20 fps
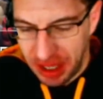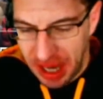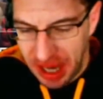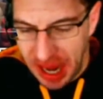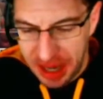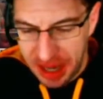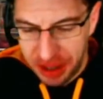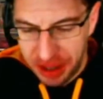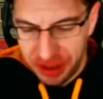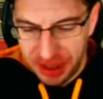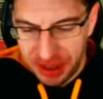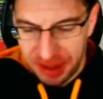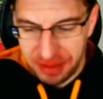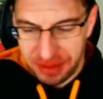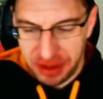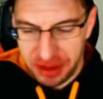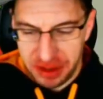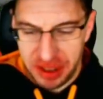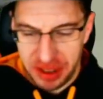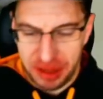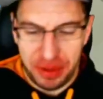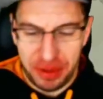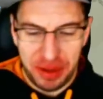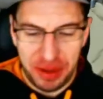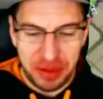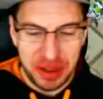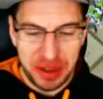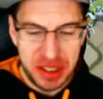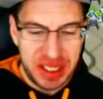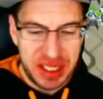higher level. They're pretty
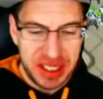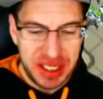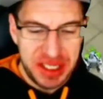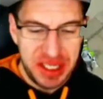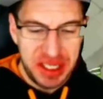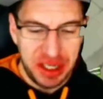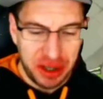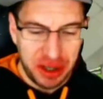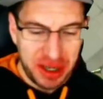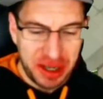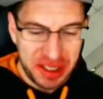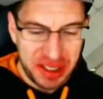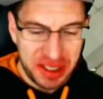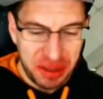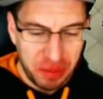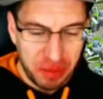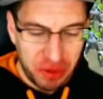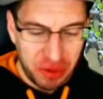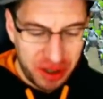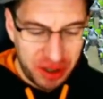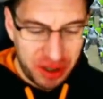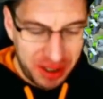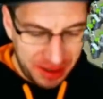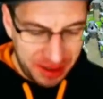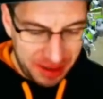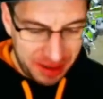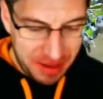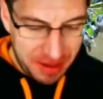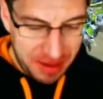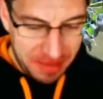much 60 across the board.
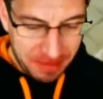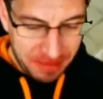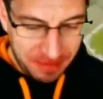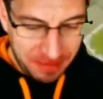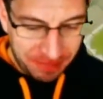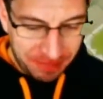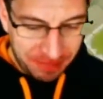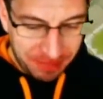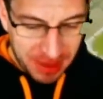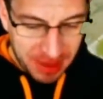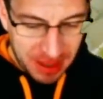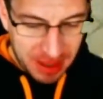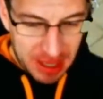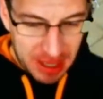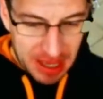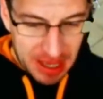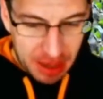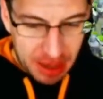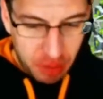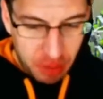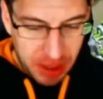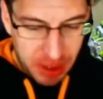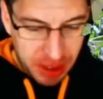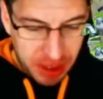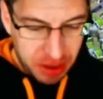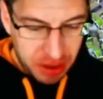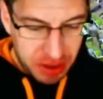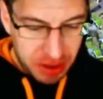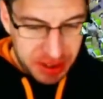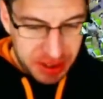We are
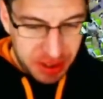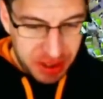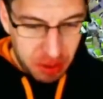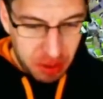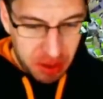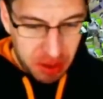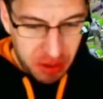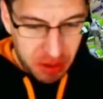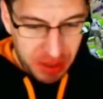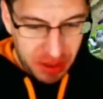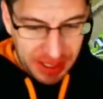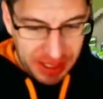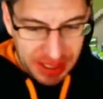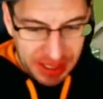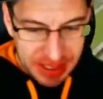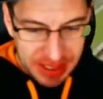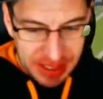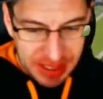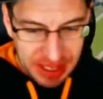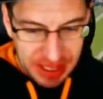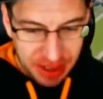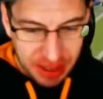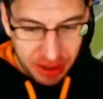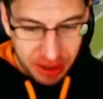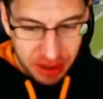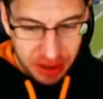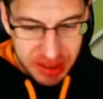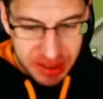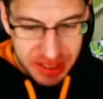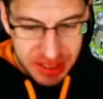going to go out, and it
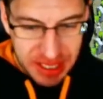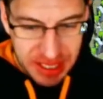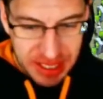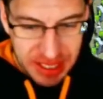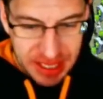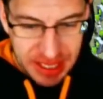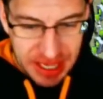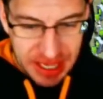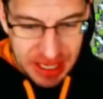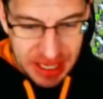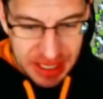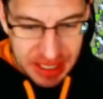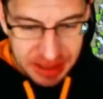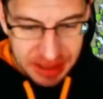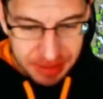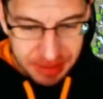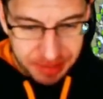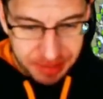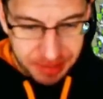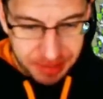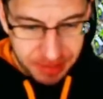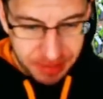looks like I